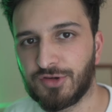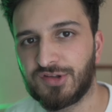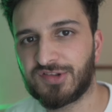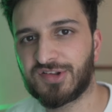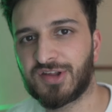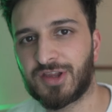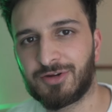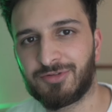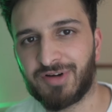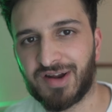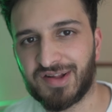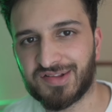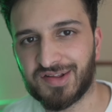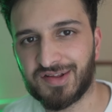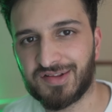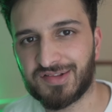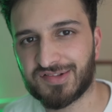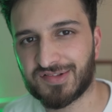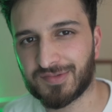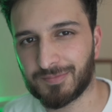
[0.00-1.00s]
Using your
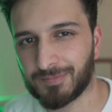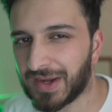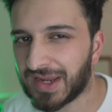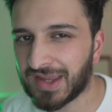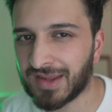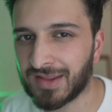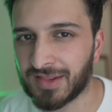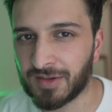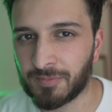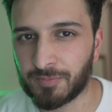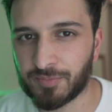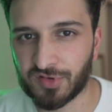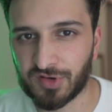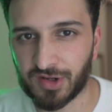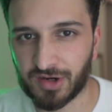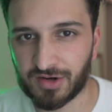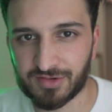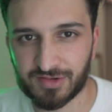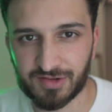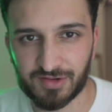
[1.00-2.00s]
assets, making them
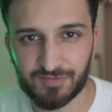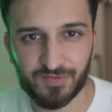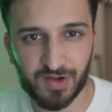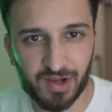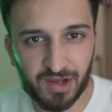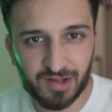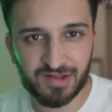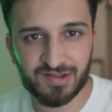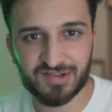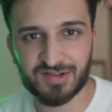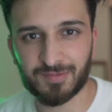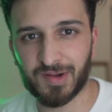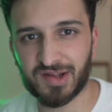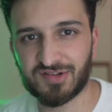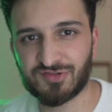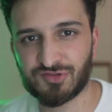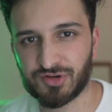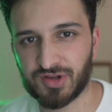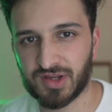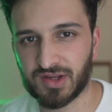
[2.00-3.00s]
productive, earning some
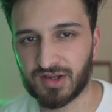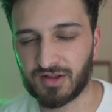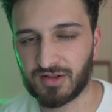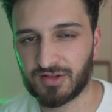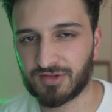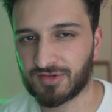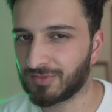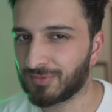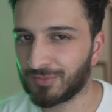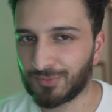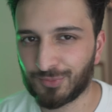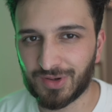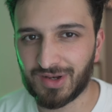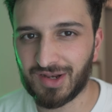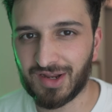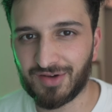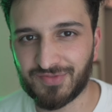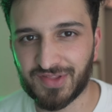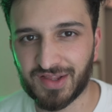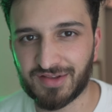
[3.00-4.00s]
extra yield. We
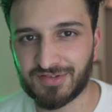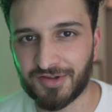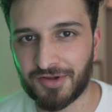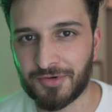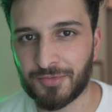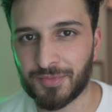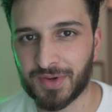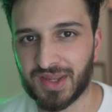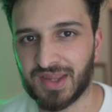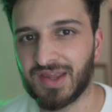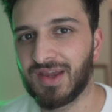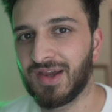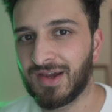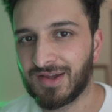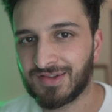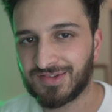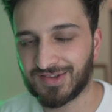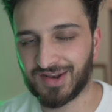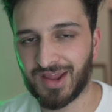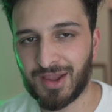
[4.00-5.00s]
love that, don't we?
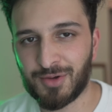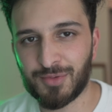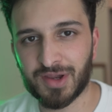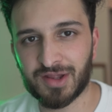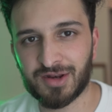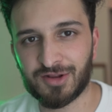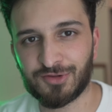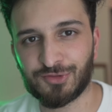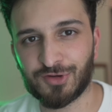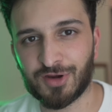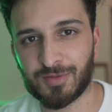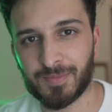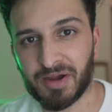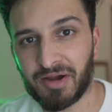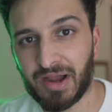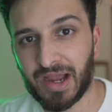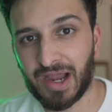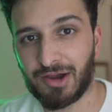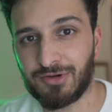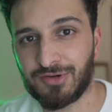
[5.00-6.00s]
Today we're going to talk
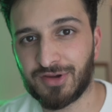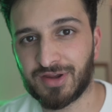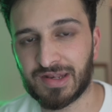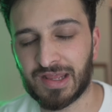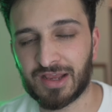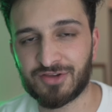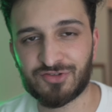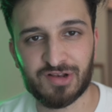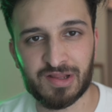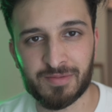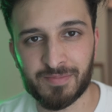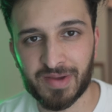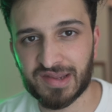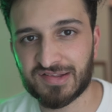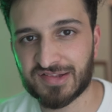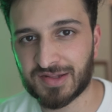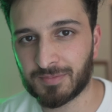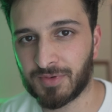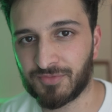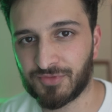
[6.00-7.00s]
about how you can actually
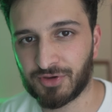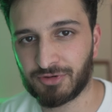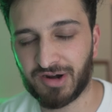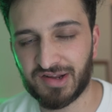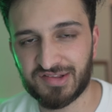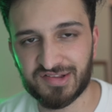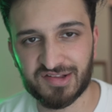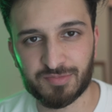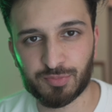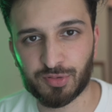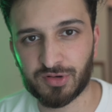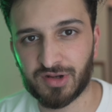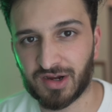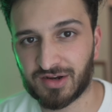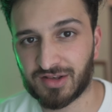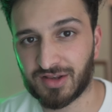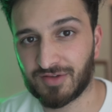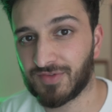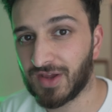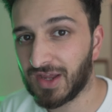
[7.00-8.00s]
make some of your assets
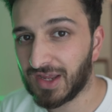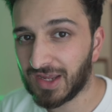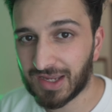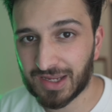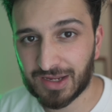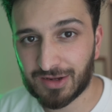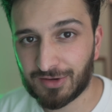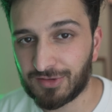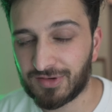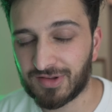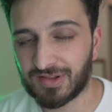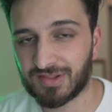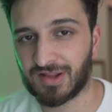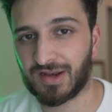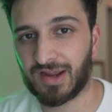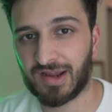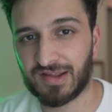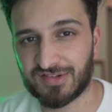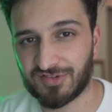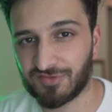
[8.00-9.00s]
productive, including the
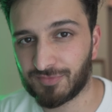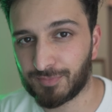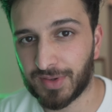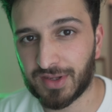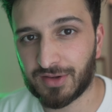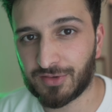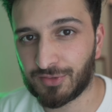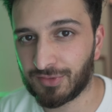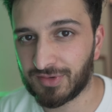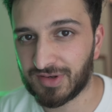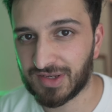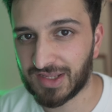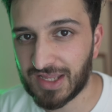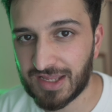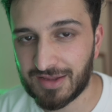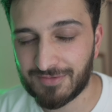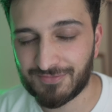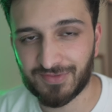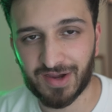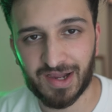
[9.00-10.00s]
likes of Bitcoin,
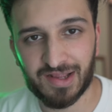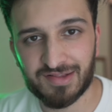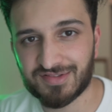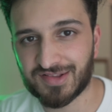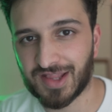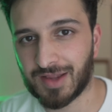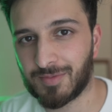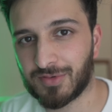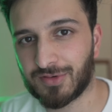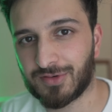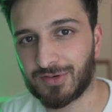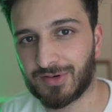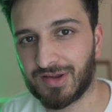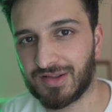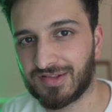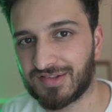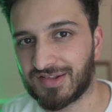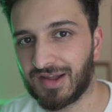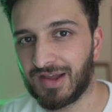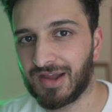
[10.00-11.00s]
ETH and
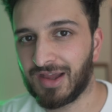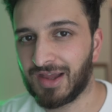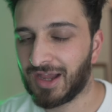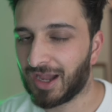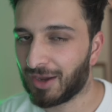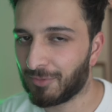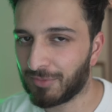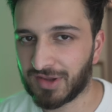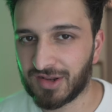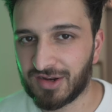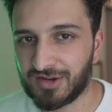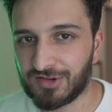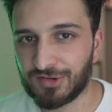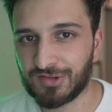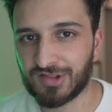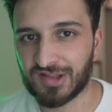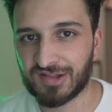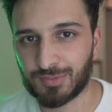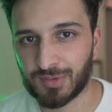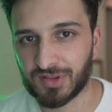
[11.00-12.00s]
stablecoins, and we're going to
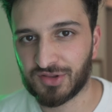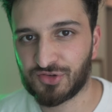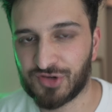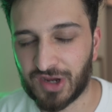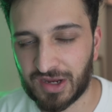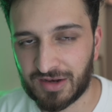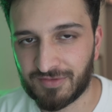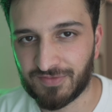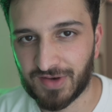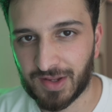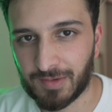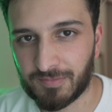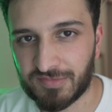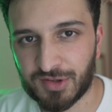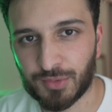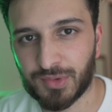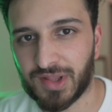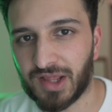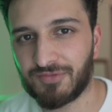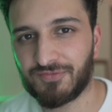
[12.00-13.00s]
do this with Chainflip.
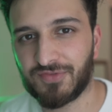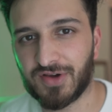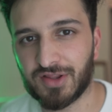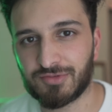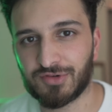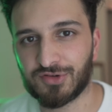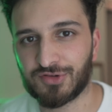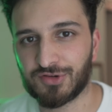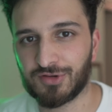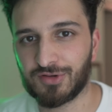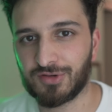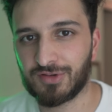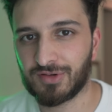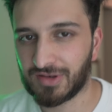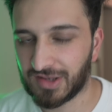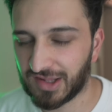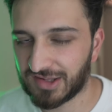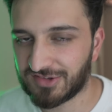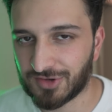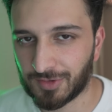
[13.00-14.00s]
So without further ado,
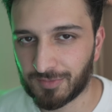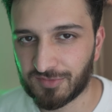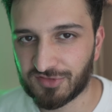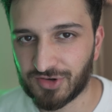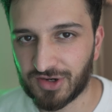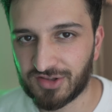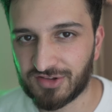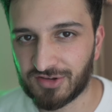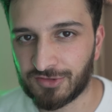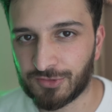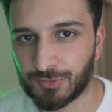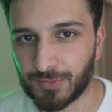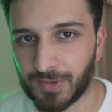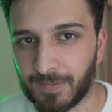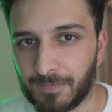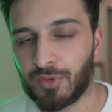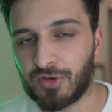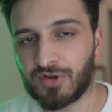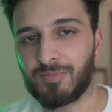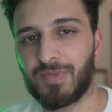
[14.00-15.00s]
let's jump straight into
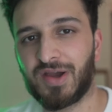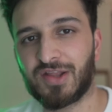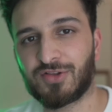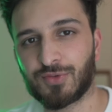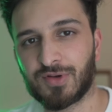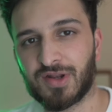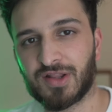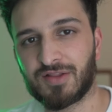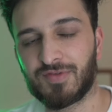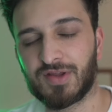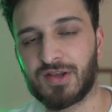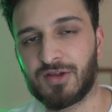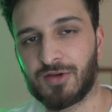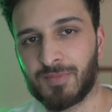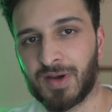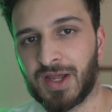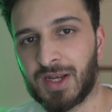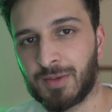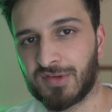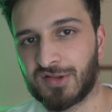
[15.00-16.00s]
it. Welcome back to another video.
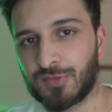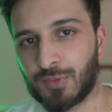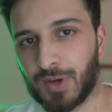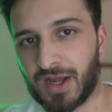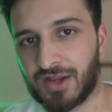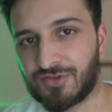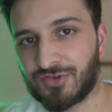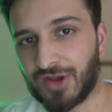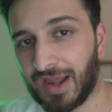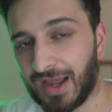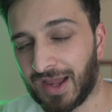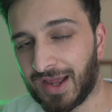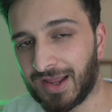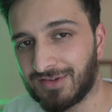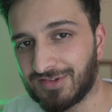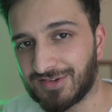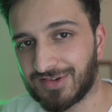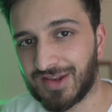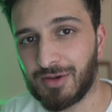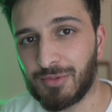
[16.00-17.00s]
My name is Waj,
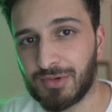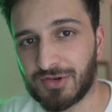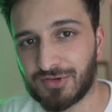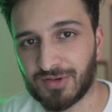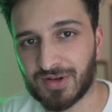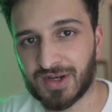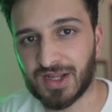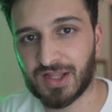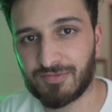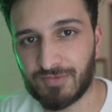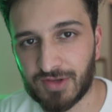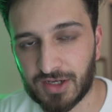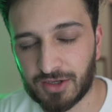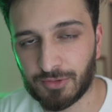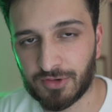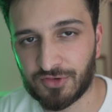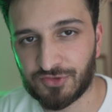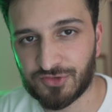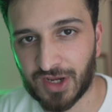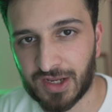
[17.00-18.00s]
and today we're doing another
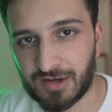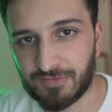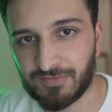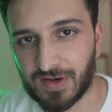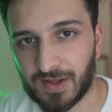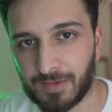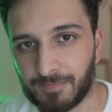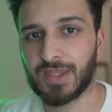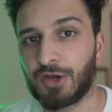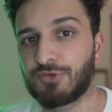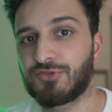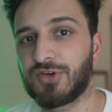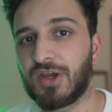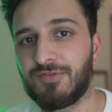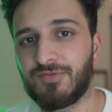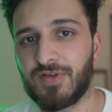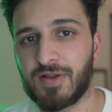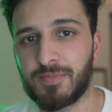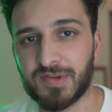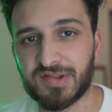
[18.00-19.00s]
video on Chainflip. Now,
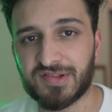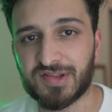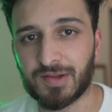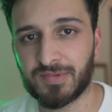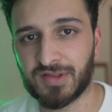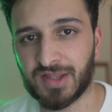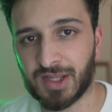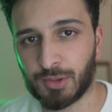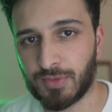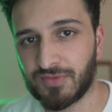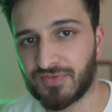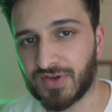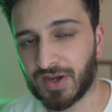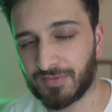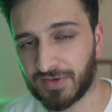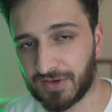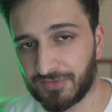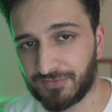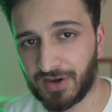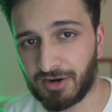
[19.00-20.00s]
Chainflip is something that we've
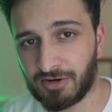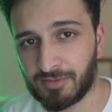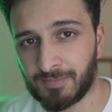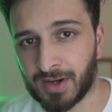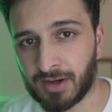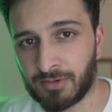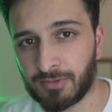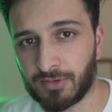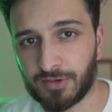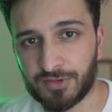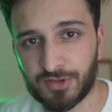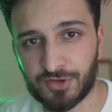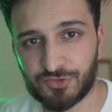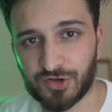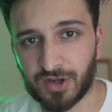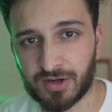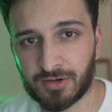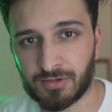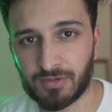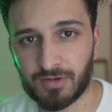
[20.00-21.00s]
covered a fair amount on the
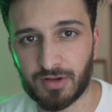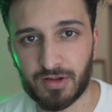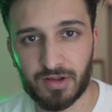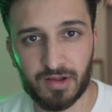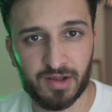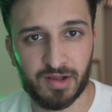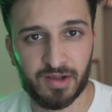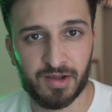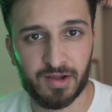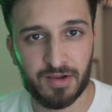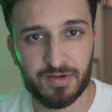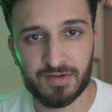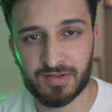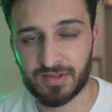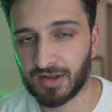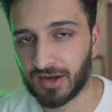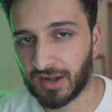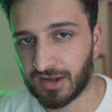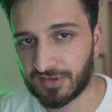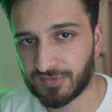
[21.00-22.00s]
channel
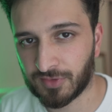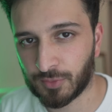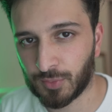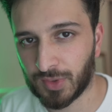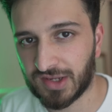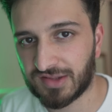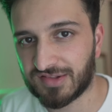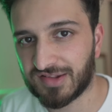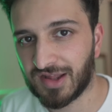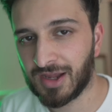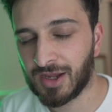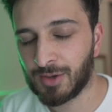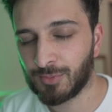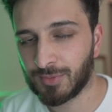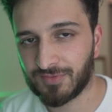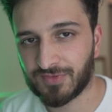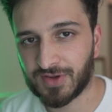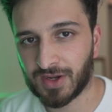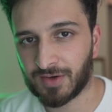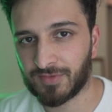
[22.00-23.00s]
in the last few weeks.
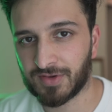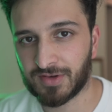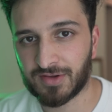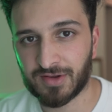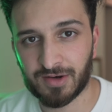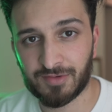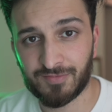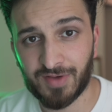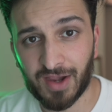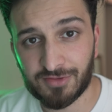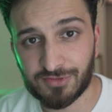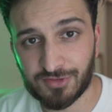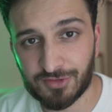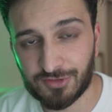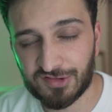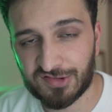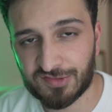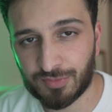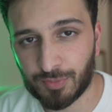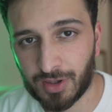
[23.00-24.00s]
We've covered kind of how to
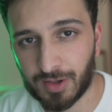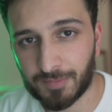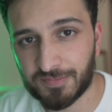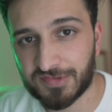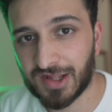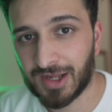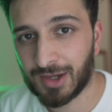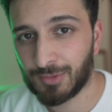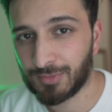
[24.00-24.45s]
do swaps.